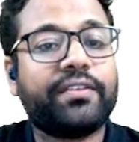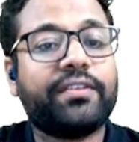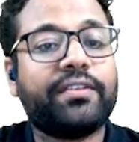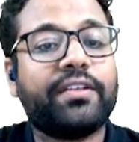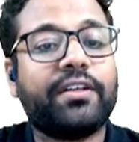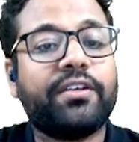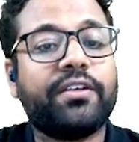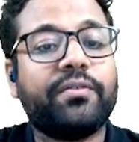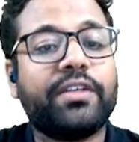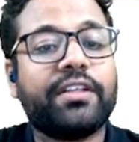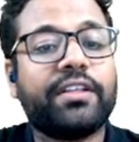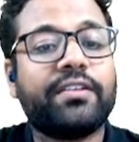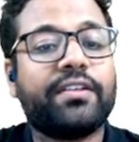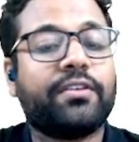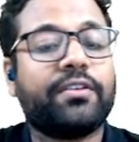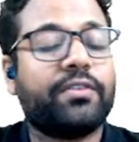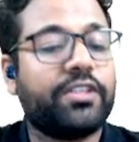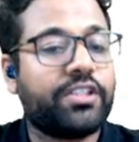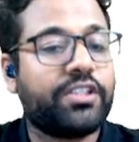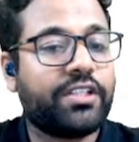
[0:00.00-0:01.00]
Third one is the
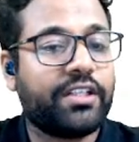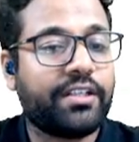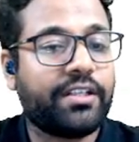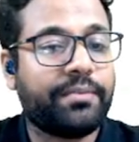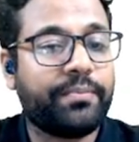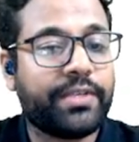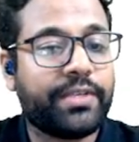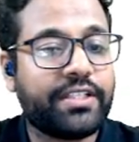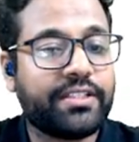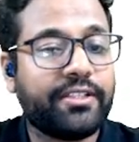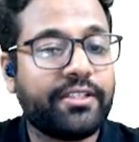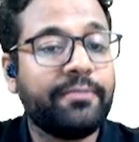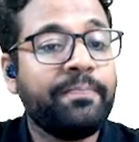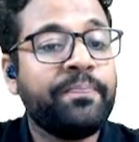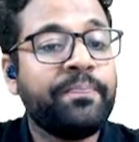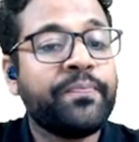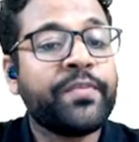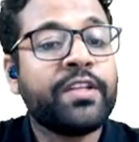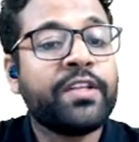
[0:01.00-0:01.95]
constant temperature.